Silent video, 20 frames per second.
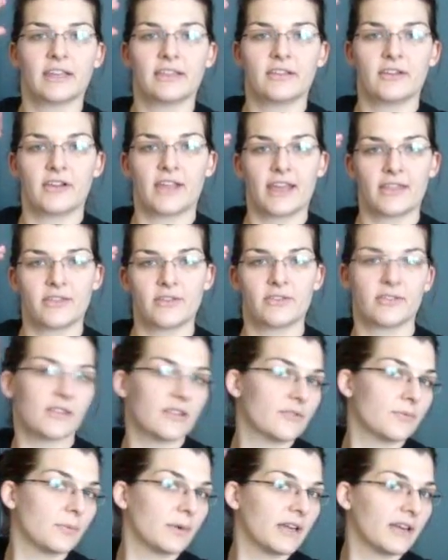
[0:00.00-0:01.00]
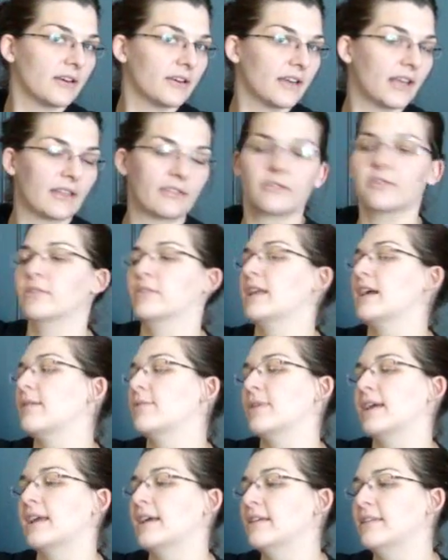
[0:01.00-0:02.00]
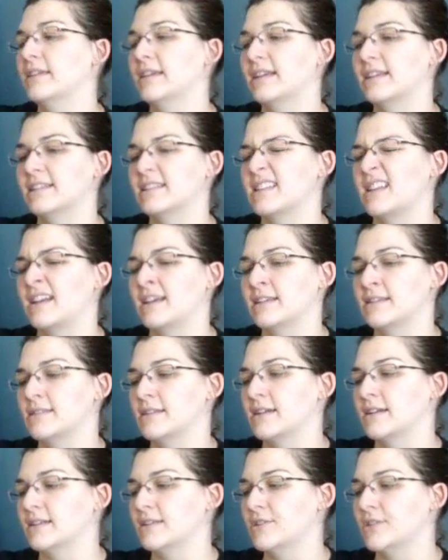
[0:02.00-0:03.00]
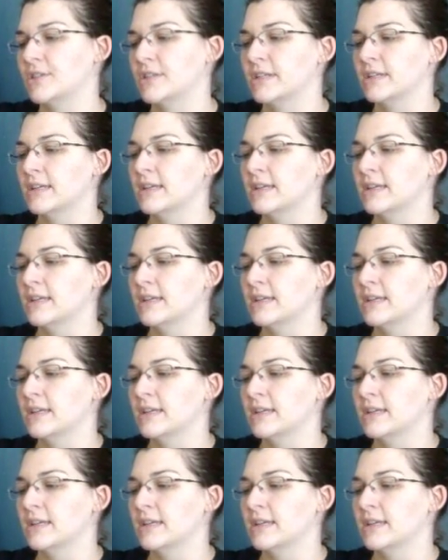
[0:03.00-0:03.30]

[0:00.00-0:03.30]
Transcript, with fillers: either gathered this way or gathered that way. I think it's a nice touch.